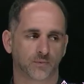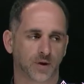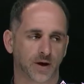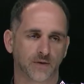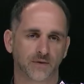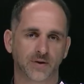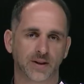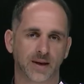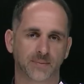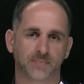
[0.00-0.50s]

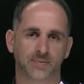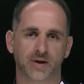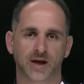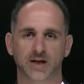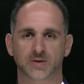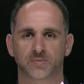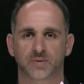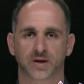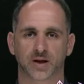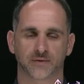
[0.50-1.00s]
whatever that
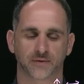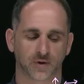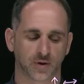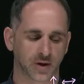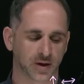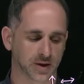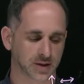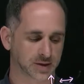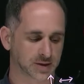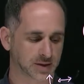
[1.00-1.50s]
plasma
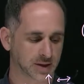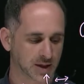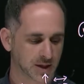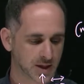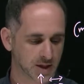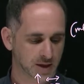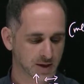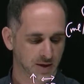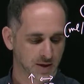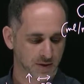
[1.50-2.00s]
level is,
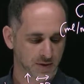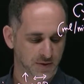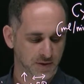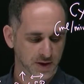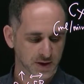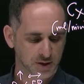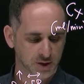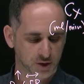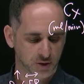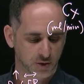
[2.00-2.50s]

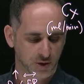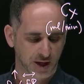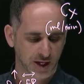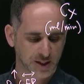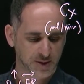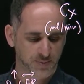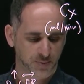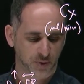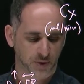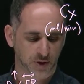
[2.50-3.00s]
this
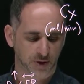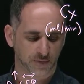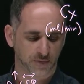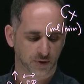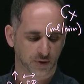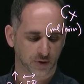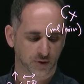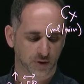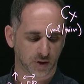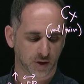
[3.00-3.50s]
transport
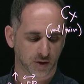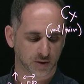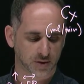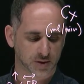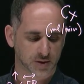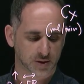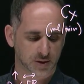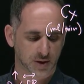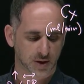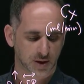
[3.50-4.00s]
of
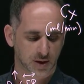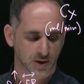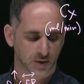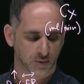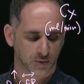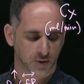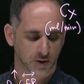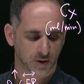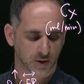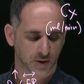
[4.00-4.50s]
glucose
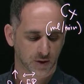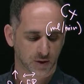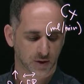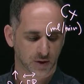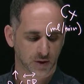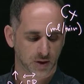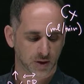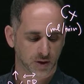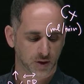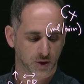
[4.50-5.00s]

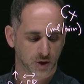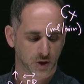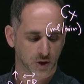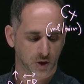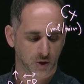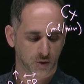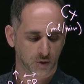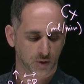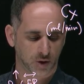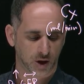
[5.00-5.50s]
will
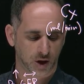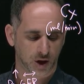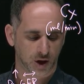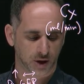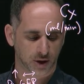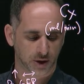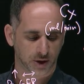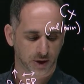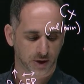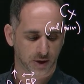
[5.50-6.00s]
no
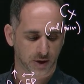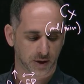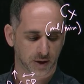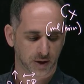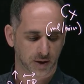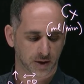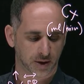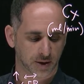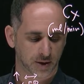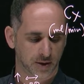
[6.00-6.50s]

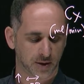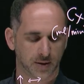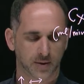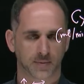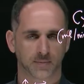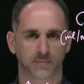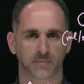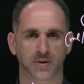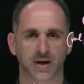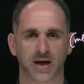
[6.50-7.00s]
longer
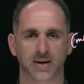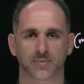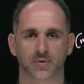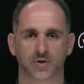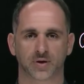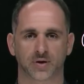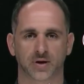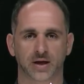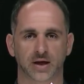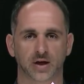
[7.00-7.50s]
be able
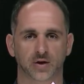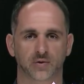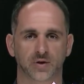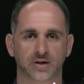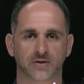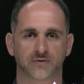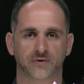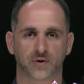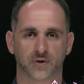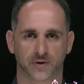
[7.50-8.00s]
to
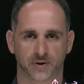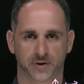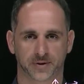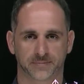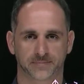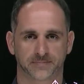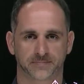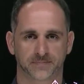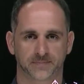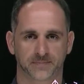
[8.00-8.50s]
increase further.
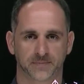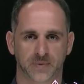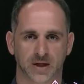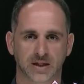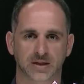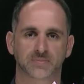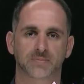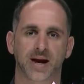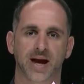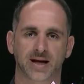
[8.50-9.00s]

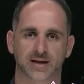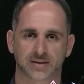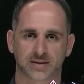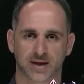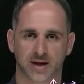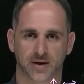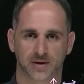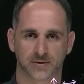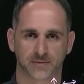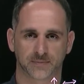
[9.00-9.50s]
It's maxed
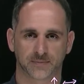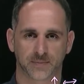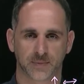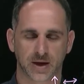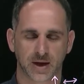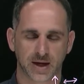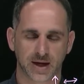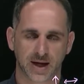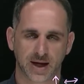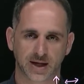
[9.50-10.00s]
out.
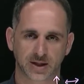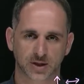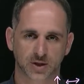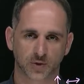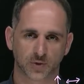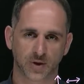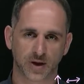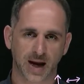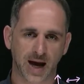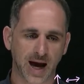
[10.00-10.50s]
And
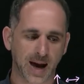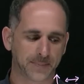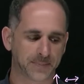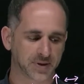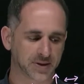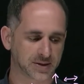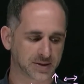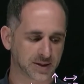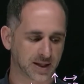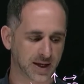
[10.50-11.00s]
so what
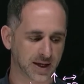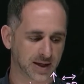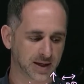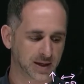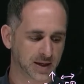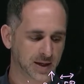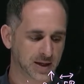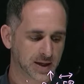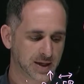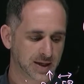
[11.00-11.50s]
happens
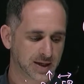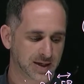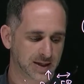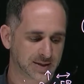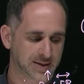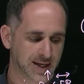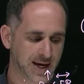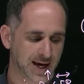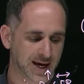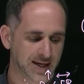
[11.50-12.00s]
then
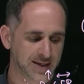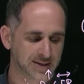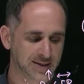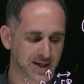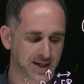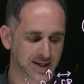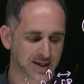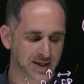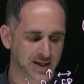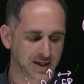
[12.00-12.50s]
is as
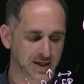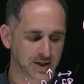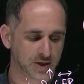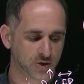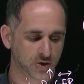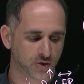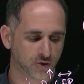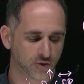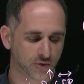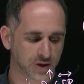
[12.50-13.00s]
I
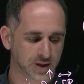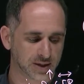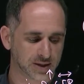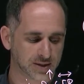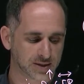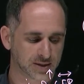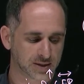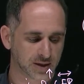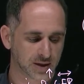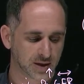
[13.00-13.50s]

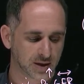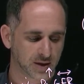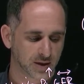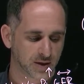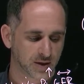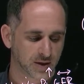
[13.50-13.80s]
increase